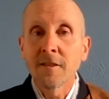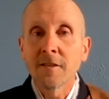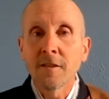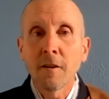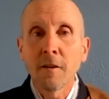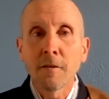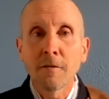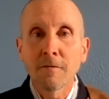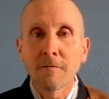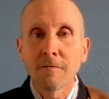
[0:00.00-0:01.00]
is
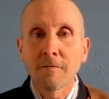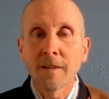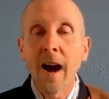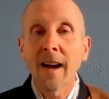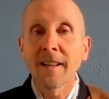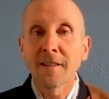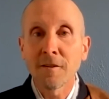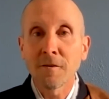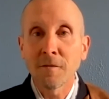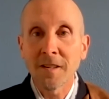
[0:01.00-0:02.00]
so
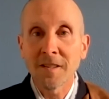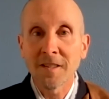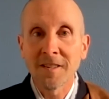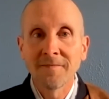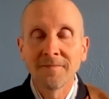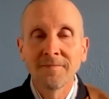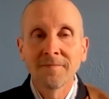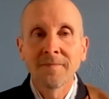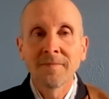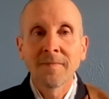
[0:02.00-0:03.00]
kind to us.
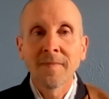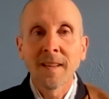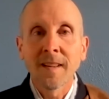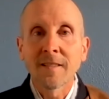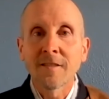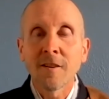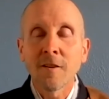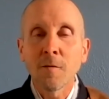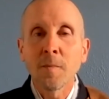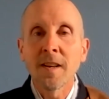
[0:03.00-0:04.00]
It's
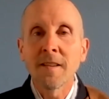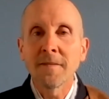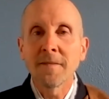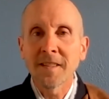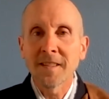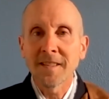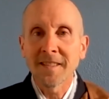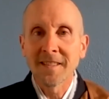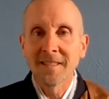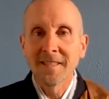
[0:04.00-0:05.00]
so
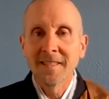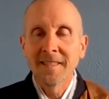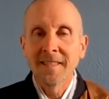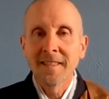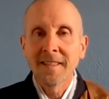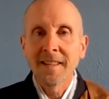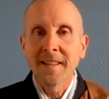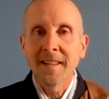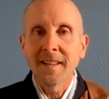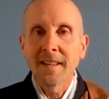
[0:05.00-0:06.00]
beneficent.
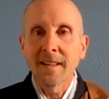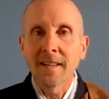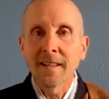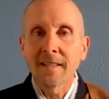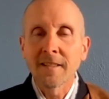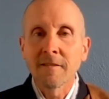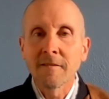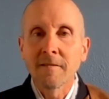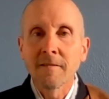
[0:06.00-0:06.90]
It